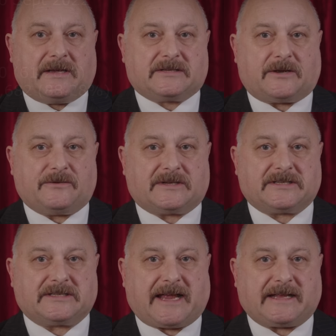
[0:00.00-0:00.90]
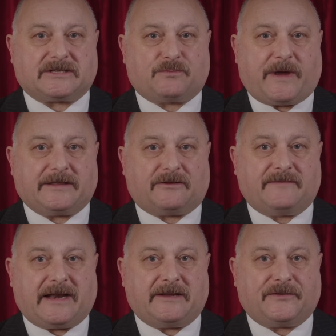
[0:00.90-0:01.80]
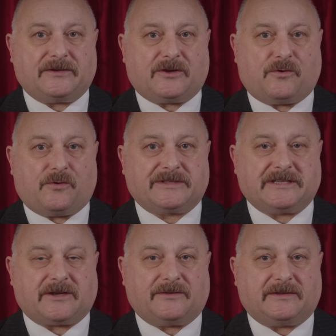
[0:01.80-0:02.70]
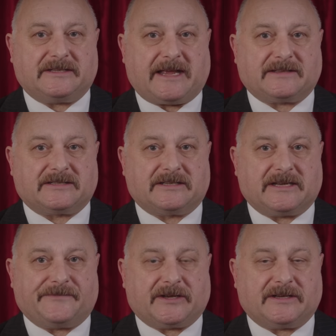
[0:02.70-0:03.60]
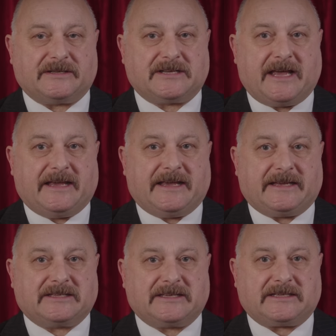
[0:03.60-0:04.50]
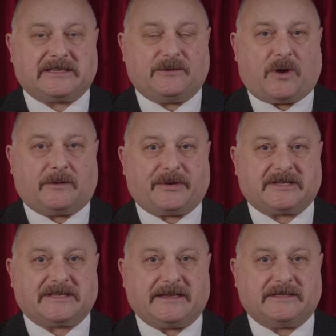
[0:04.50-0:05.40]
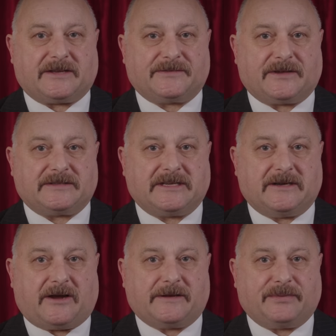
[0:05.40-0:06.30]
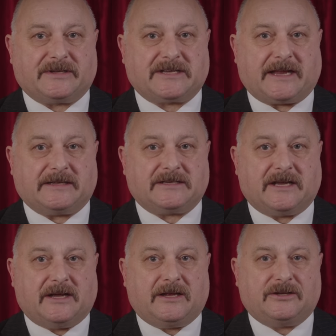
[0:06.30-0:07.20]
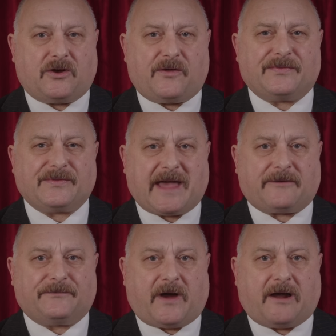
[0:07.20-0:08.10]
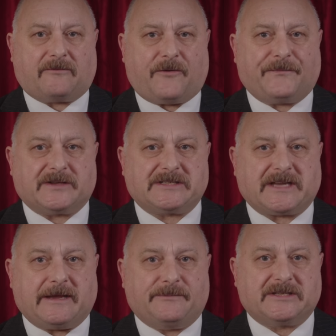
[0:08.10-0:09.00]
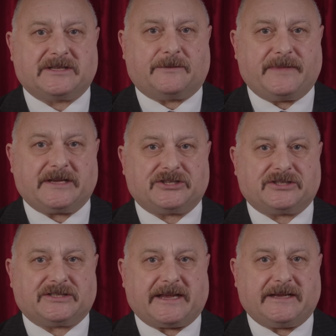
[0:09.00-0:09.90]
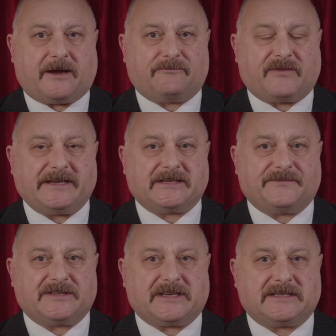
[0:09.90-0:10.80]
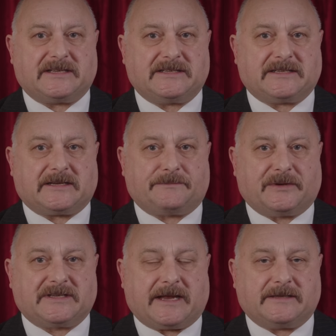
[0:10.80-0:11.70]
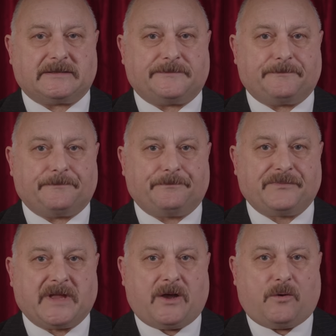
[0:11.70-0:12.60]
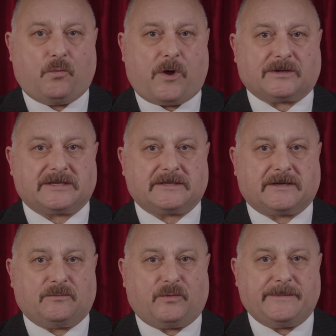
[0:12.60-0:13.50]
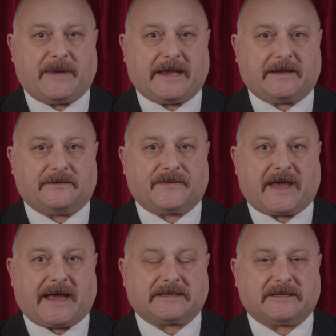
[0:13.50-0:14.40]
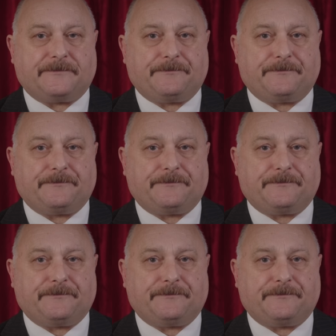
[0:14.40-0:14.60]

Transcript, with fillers: So the stats where the relevant cause is on the death certificate is 61% to 39%, not that far off the same as the mixture take up rate of 66%. What can we make of that?